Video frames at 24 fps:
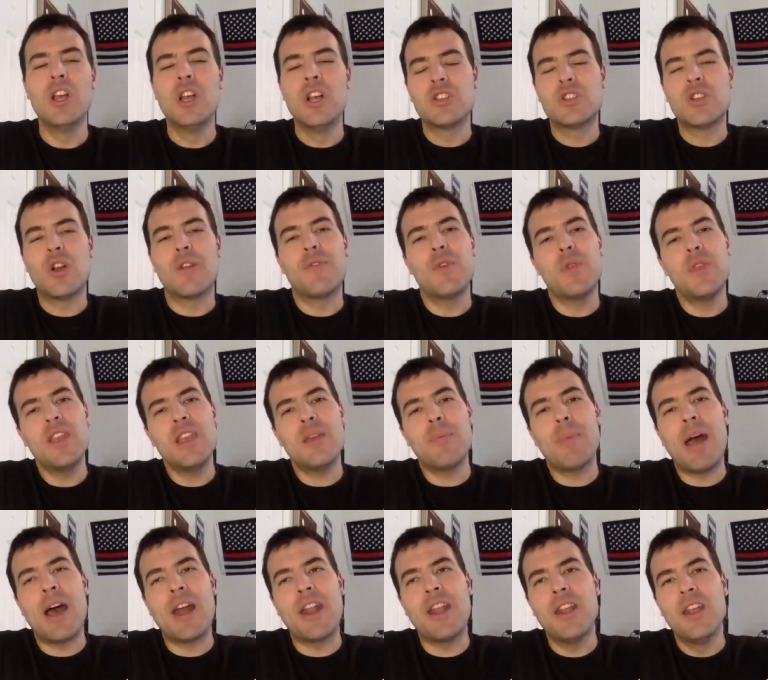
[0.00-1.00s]
So if you think
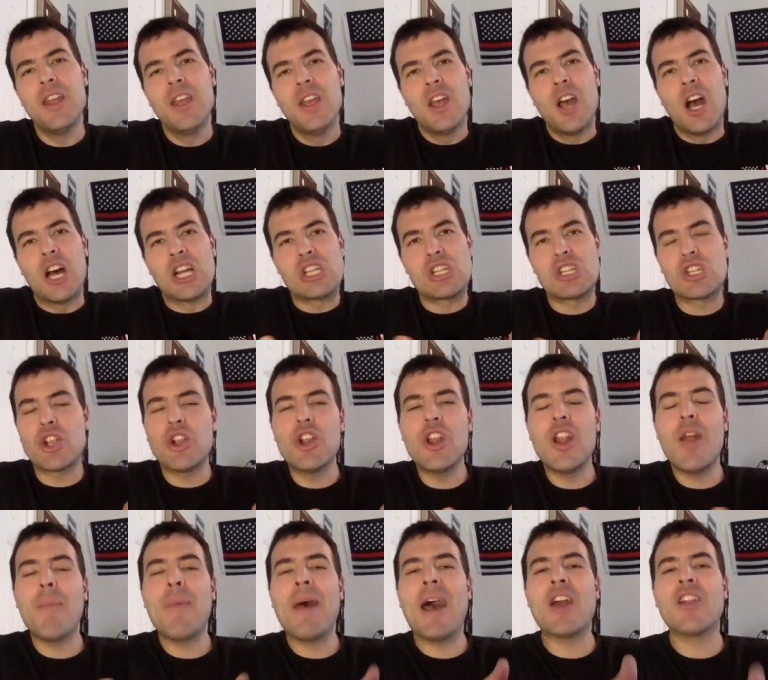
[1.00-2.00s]
about it, a certain
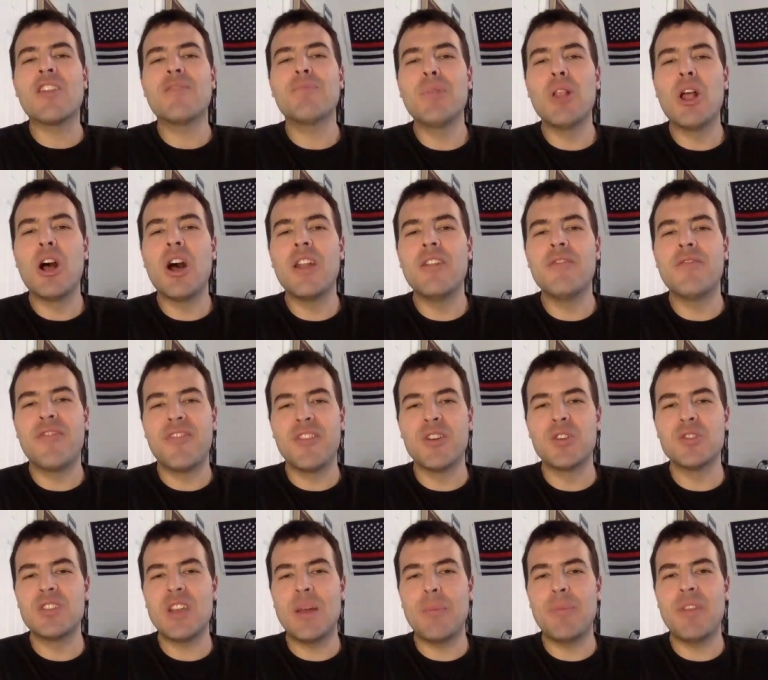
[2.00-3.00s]
amount of blood
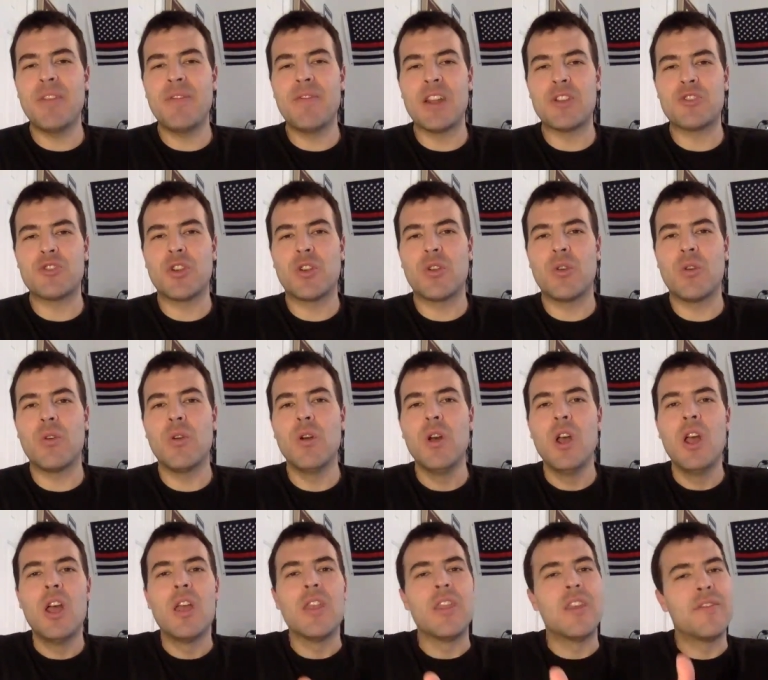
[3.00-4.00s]
fills up the
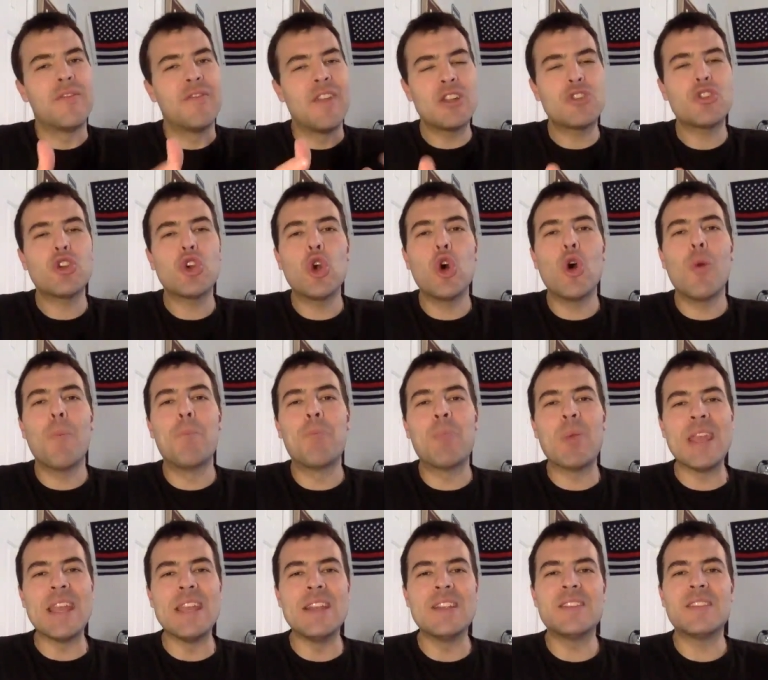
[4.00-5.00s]
ventricle
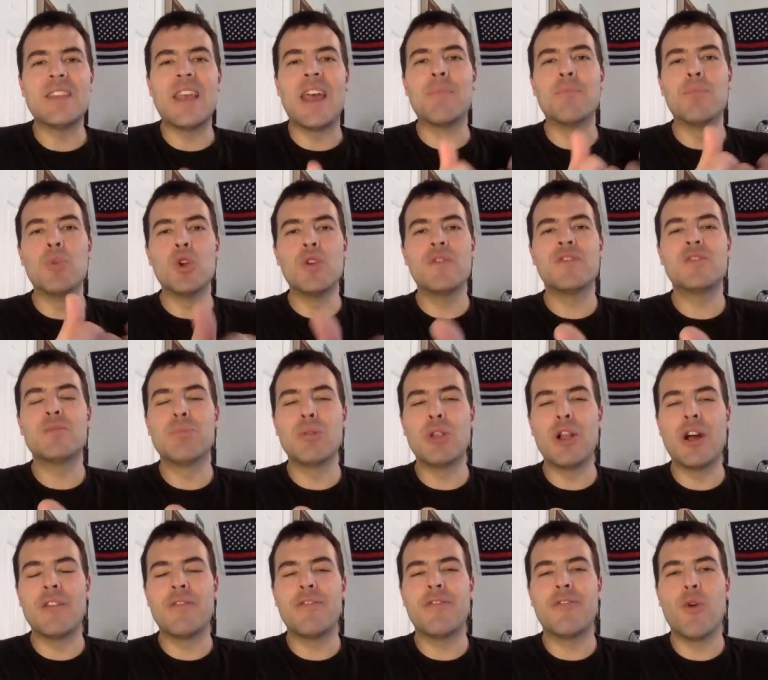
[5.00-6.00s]
beats and moves
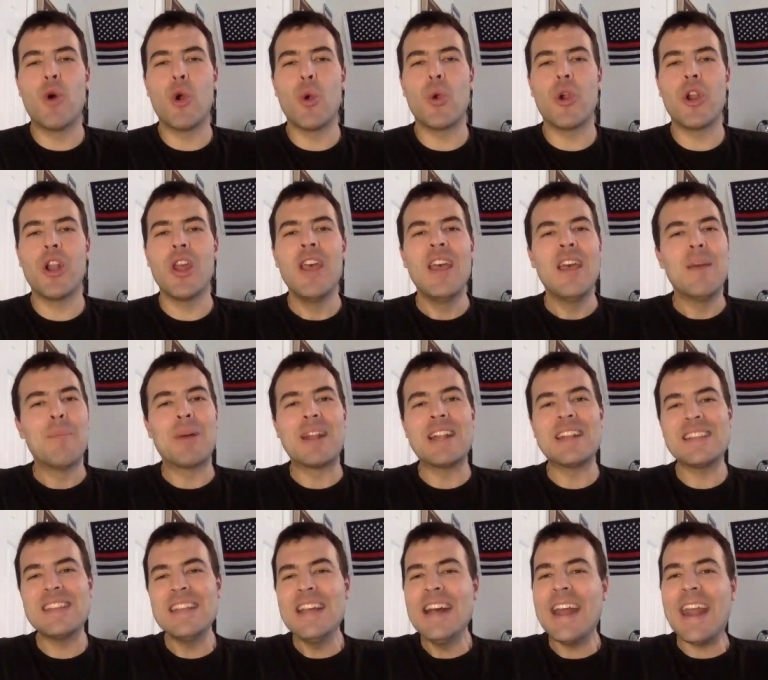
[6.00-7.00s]
blood forward, but
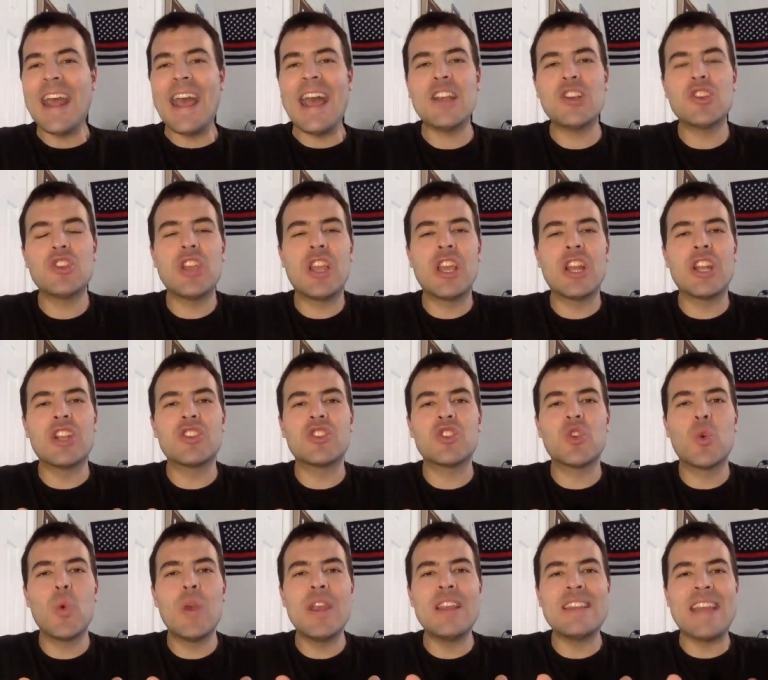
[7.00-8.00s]
it's not actually going to
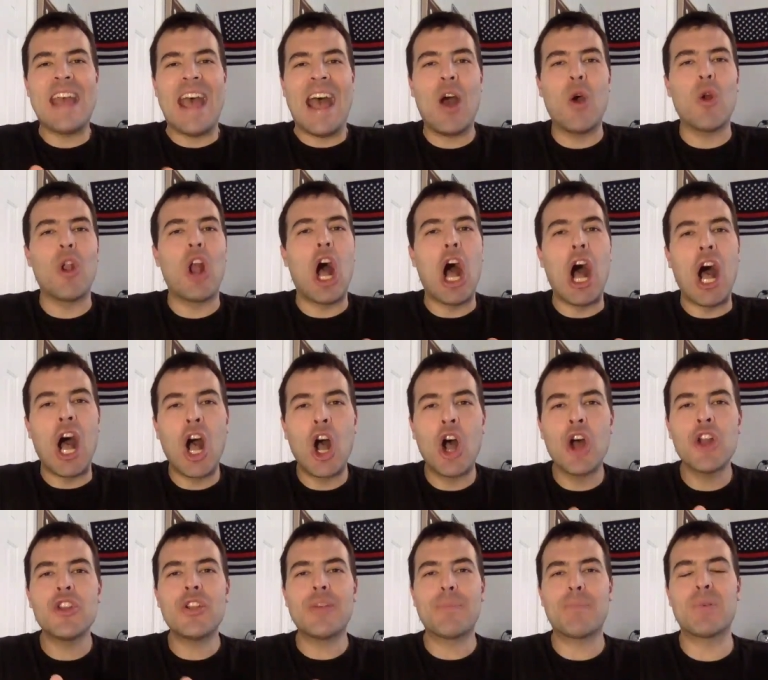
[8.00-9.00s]
squeeze out
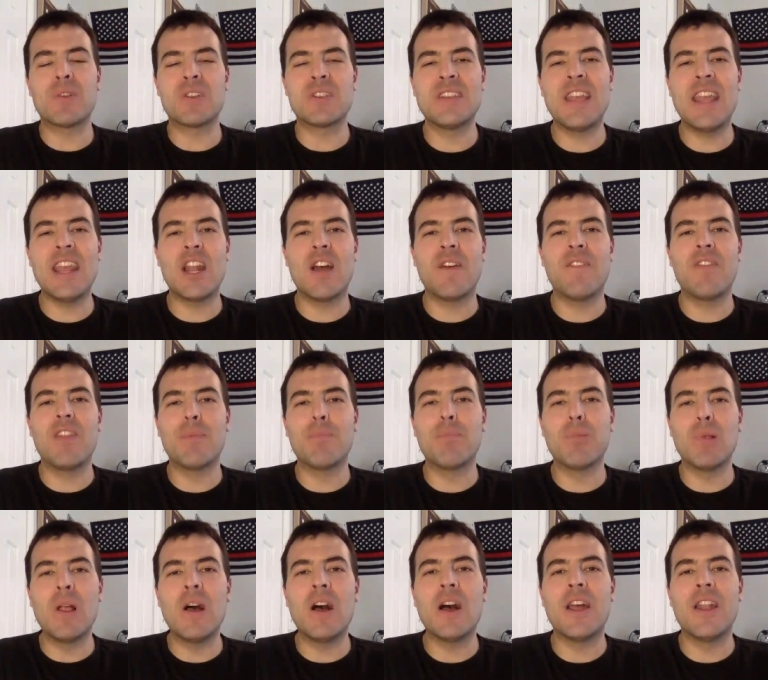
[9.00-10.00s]
100% of the
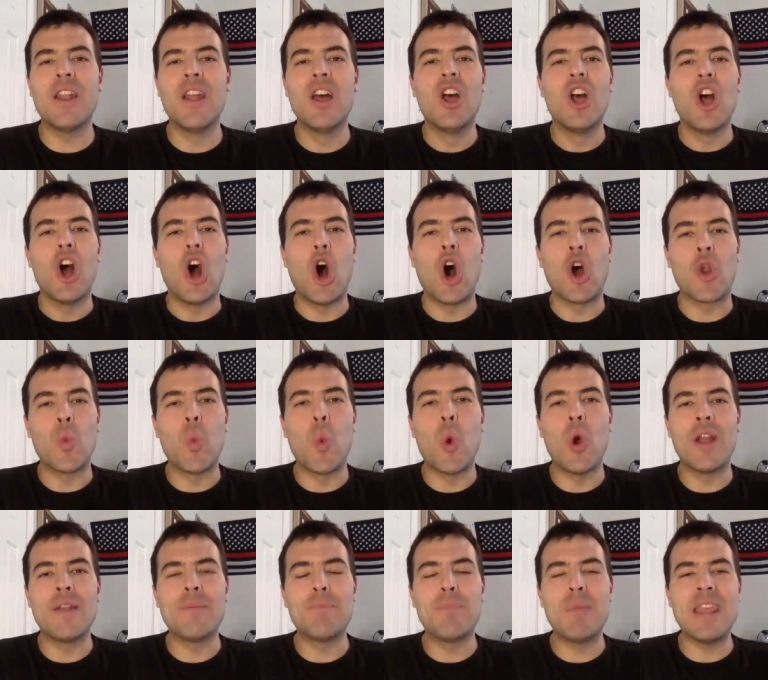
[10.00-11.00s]
blood on
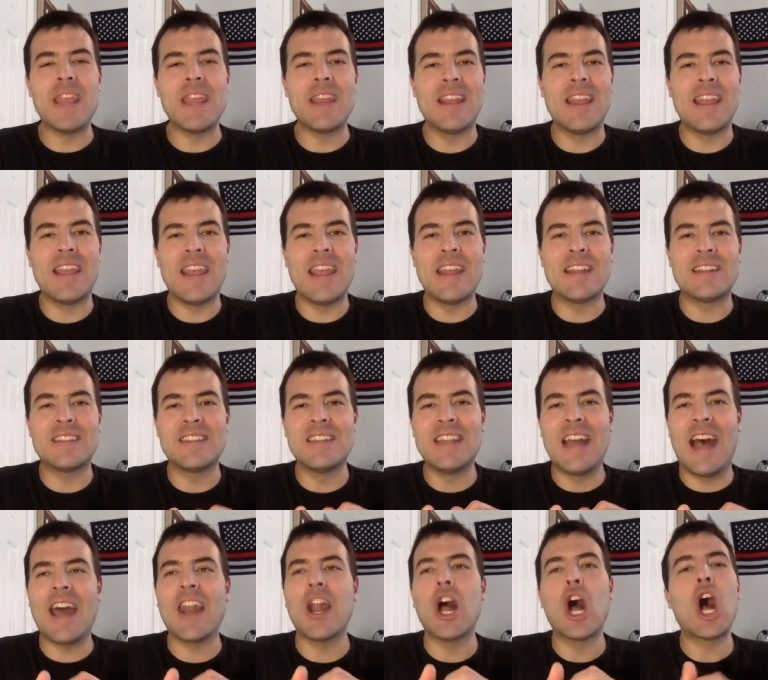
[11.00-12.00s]
one beat. It's
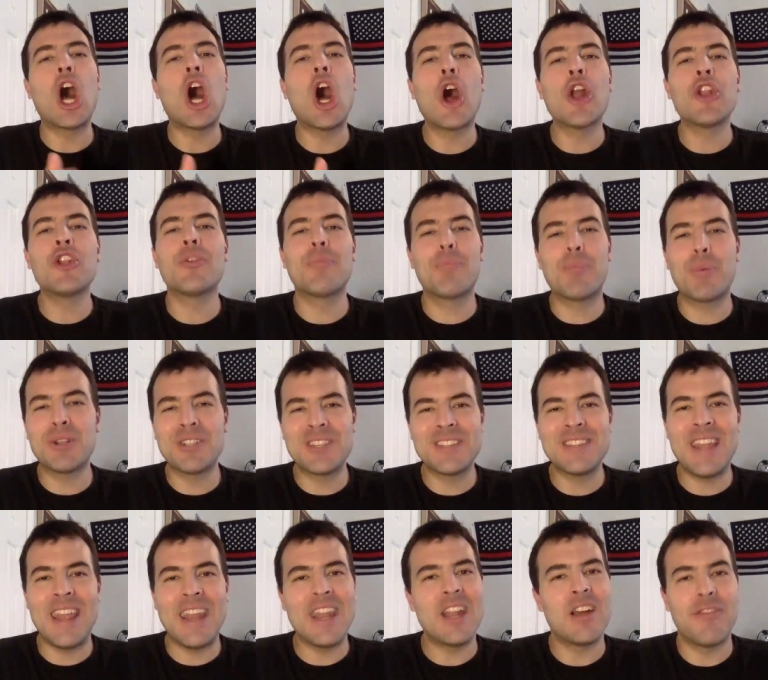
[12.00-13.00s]
not
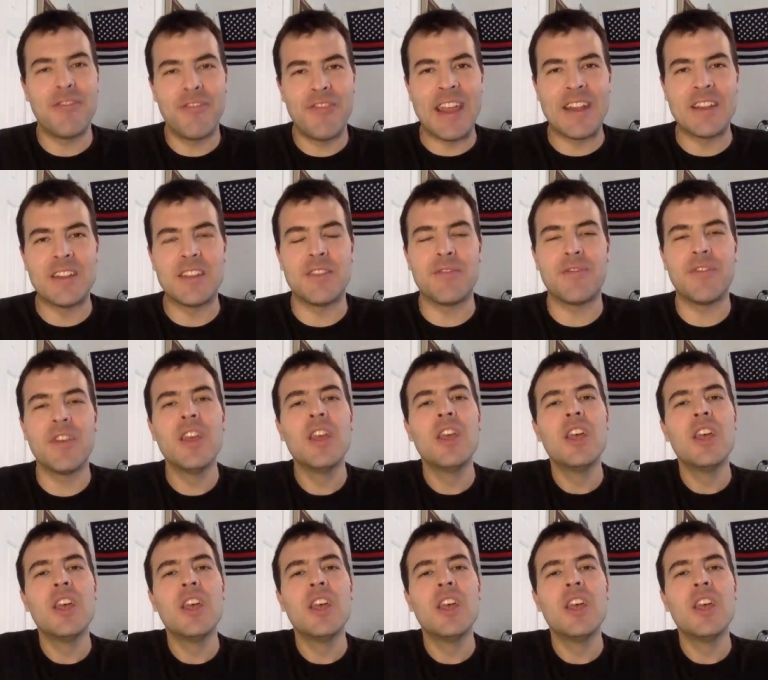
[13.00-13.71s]
100% effective.